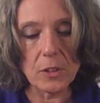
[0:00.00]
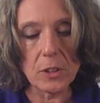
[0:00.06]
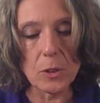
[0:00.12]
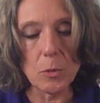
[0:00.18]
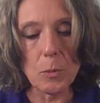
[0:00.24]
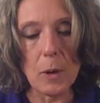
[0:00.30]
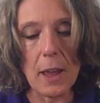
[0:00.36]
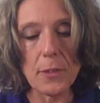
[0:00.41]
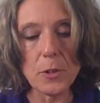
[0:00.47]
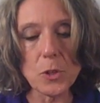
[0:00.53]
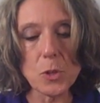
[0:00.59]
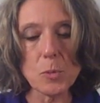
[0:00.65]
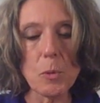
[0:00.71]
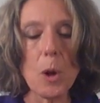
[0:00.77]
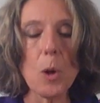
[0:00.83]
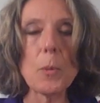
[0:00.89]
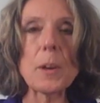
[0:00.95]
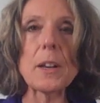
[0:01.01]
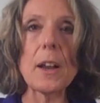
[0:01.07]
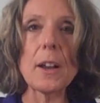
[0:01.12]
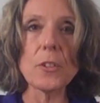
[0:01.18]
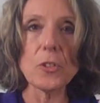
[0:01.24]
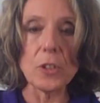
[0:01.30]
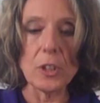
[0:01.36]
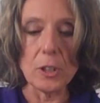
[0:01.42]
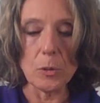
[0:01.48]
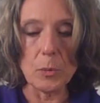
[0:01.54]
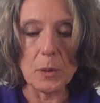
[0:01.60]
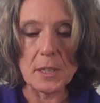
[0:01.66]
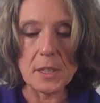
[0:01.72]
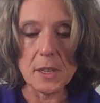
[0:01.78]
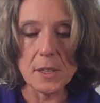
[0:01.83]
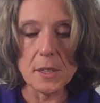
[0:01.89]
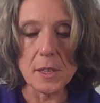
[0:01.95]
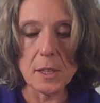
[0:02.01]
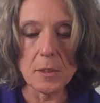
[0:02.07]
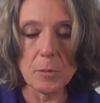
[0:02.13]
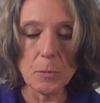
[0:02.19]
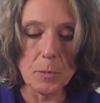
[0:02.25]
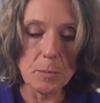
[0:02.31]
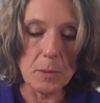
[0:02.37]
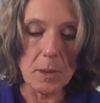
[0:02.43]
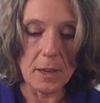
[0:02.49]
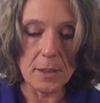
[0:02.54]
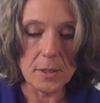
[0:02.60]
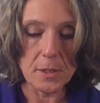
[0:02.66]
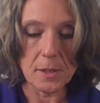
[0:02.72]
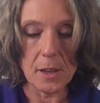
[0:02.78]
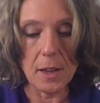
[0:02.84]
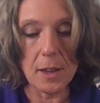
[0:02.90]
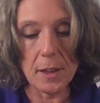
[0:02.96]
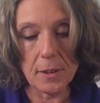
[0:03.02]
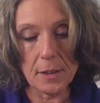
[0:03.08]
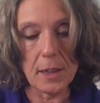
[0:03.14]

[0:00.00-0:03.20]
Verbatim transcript: and the rather small reduction in risk as, as, uh,